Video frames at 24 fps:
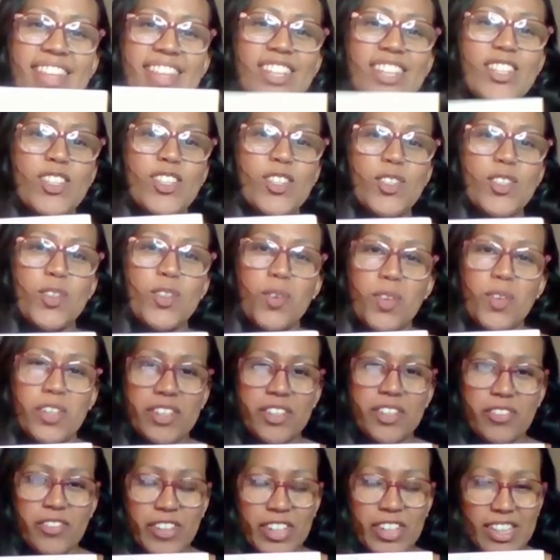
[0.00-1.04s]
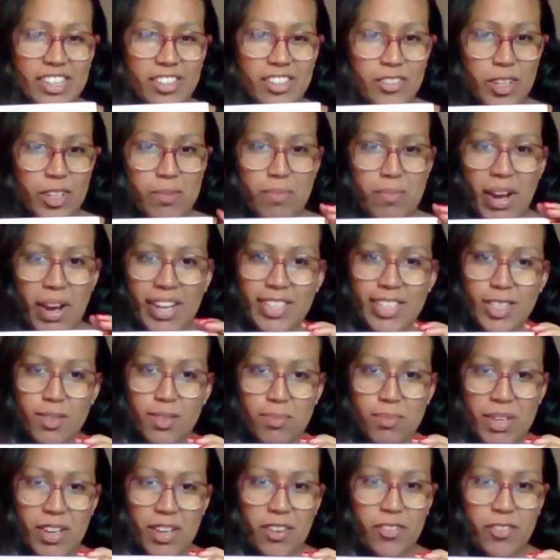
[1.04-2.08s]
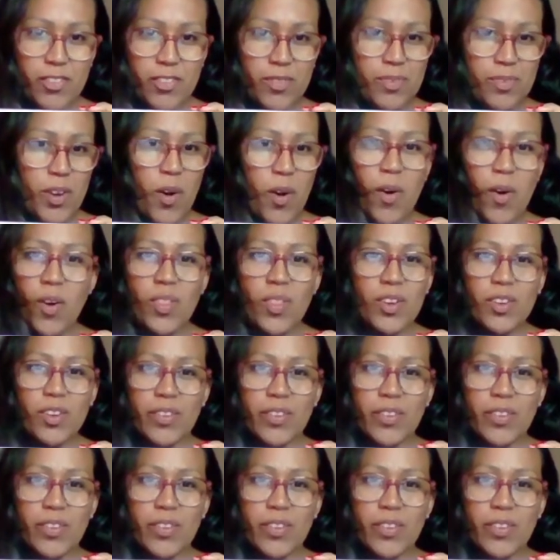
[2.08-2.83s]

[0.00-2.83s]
This story really reminds me of all